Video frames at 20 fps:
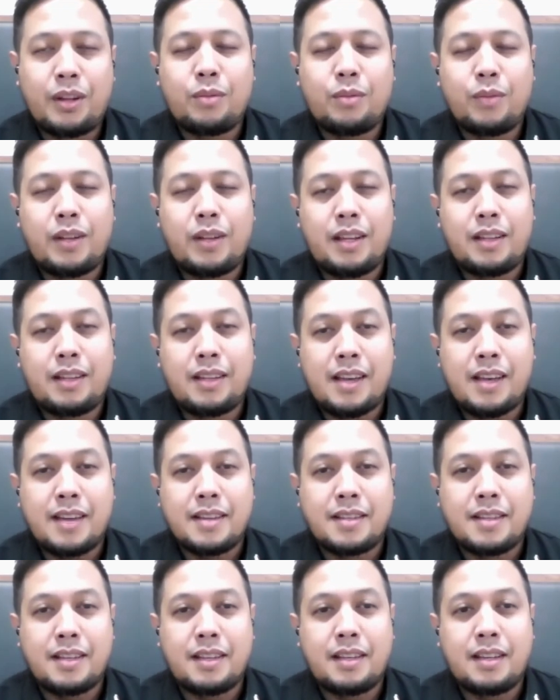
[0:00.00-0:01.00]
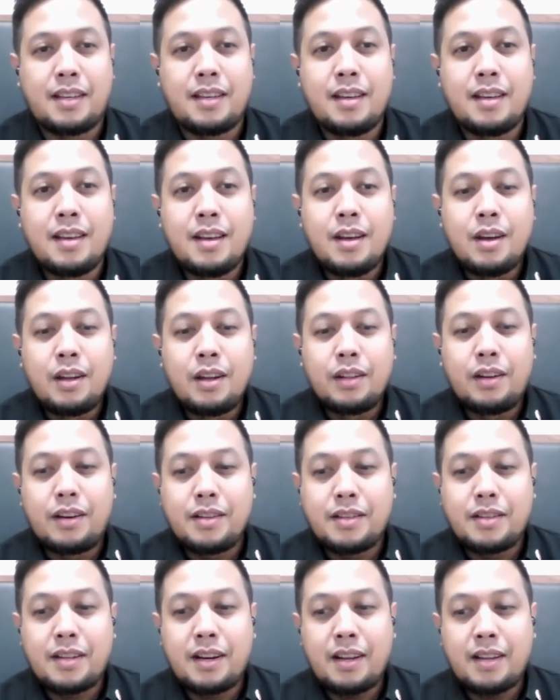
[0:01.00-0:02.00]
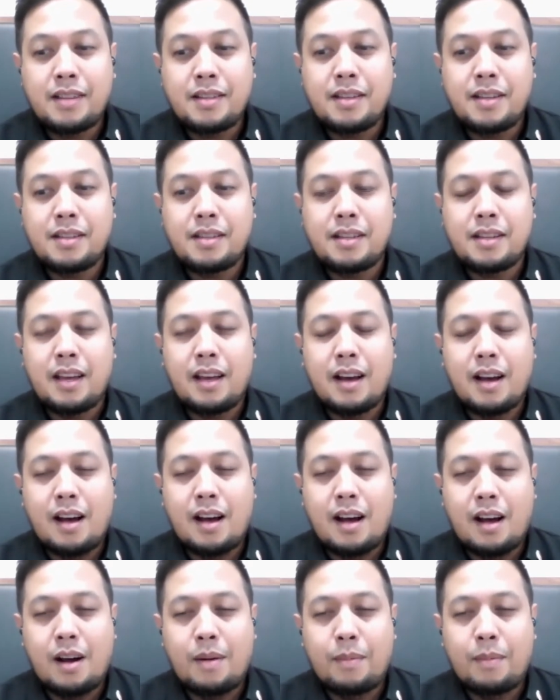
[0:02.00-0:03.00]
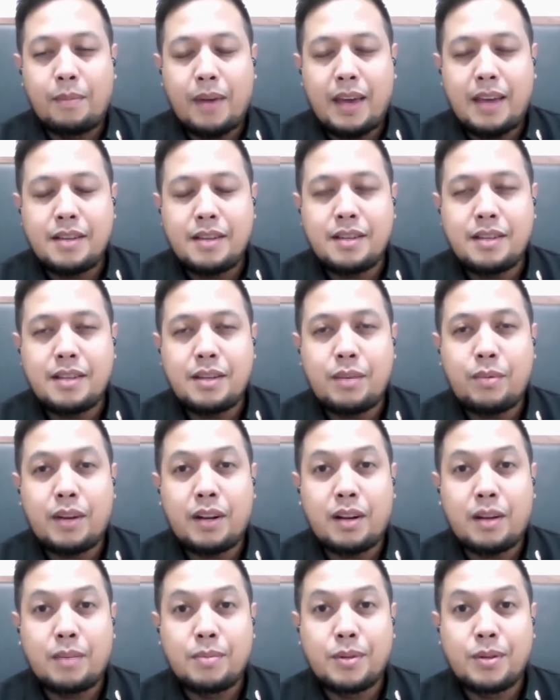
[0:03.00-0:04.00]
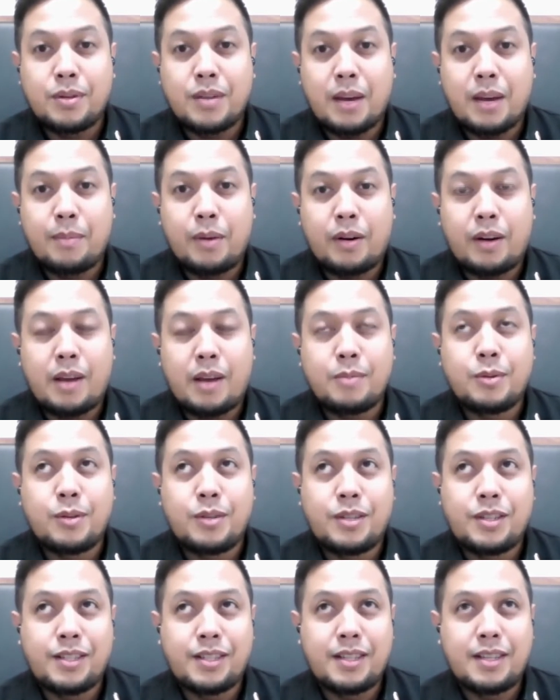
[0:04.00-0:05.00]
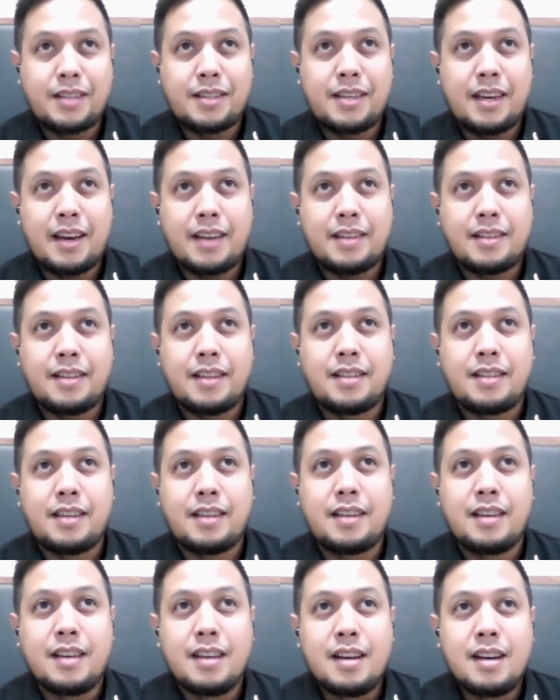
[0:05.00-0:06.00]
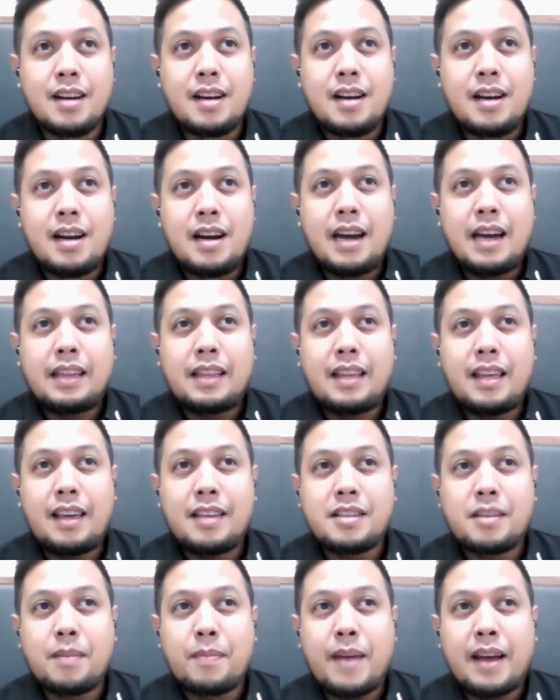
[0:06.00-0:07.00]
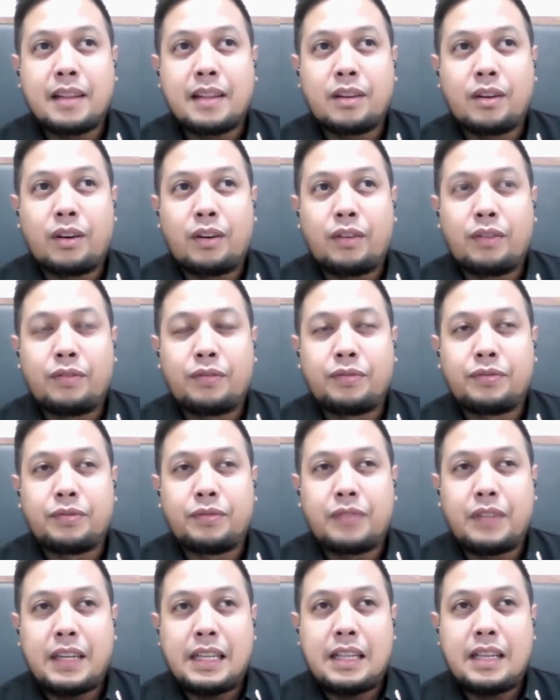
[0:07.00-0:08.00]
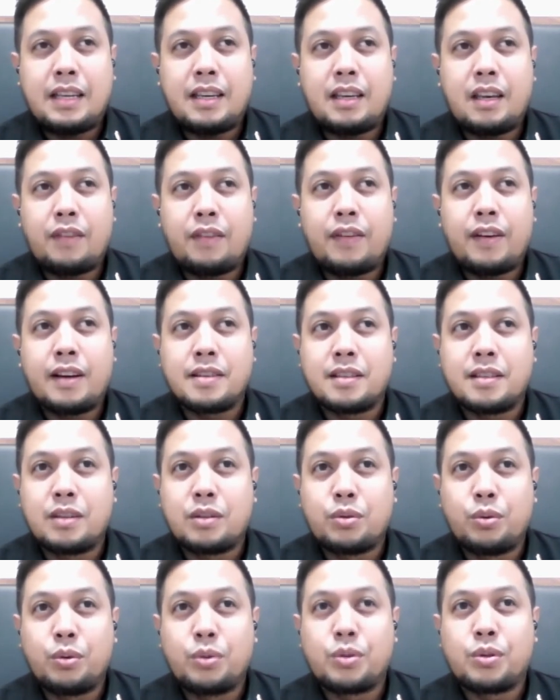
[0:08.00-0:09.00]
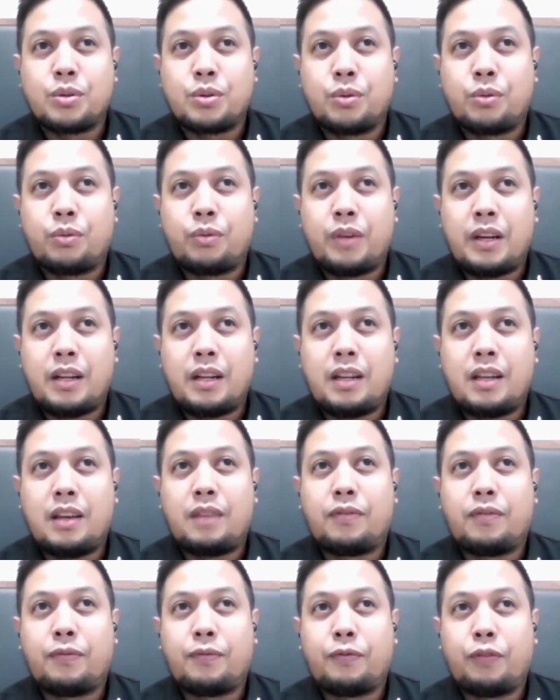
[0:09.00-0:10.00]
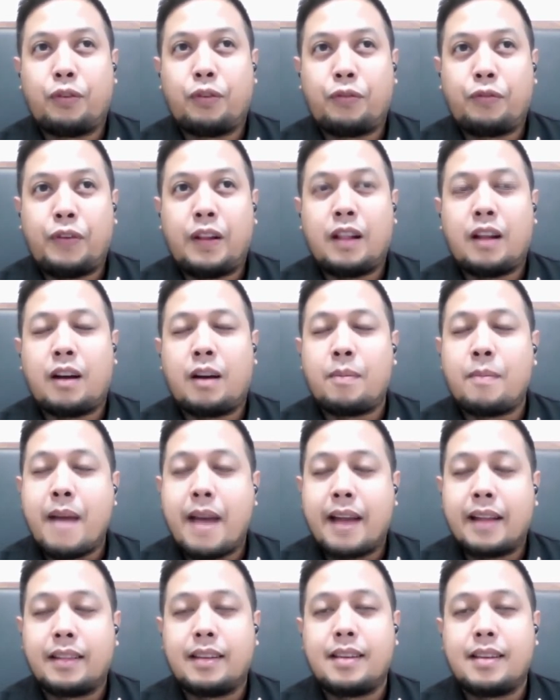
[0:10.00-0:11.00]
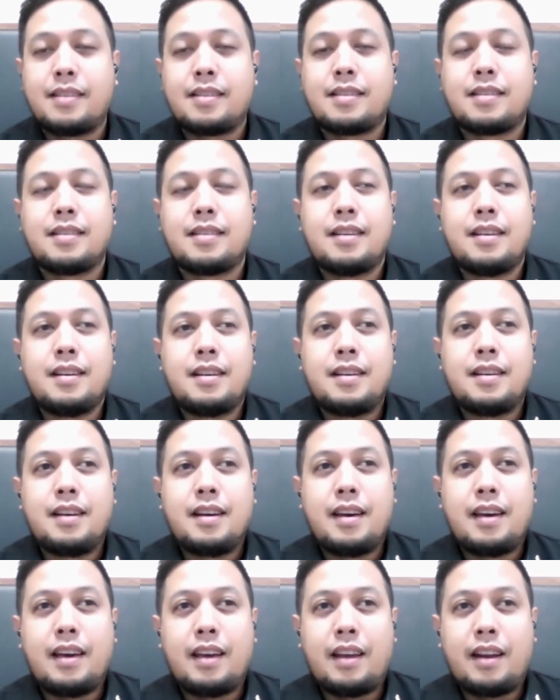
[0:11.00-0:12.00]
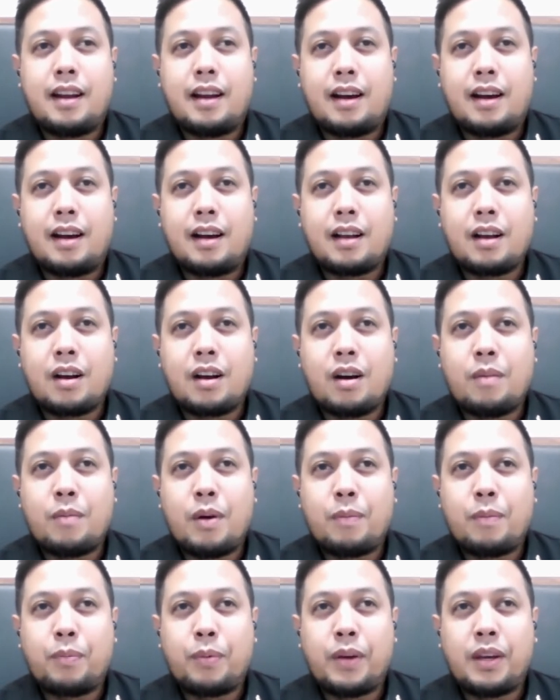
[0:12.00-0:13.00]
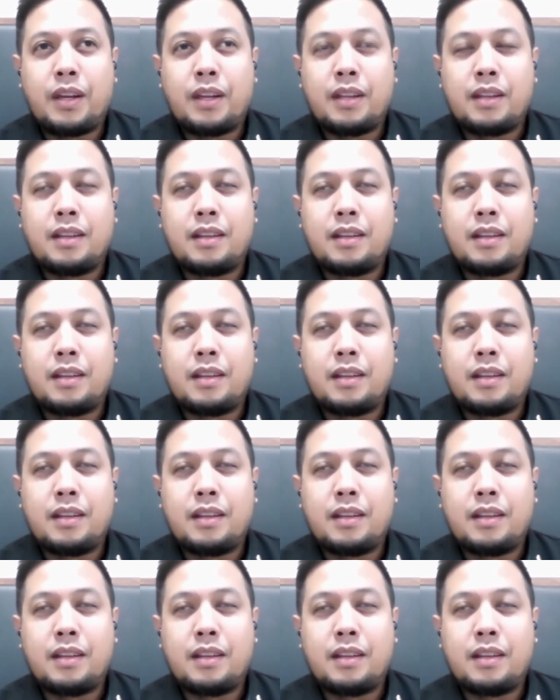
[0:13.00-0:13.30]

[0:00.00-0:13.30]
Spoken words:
within the DICT. There is an existing agency when it comes to cybercrimes, which is the CICC. I think it's a matter of really giving us the tools to really fulfill our mandates and come up with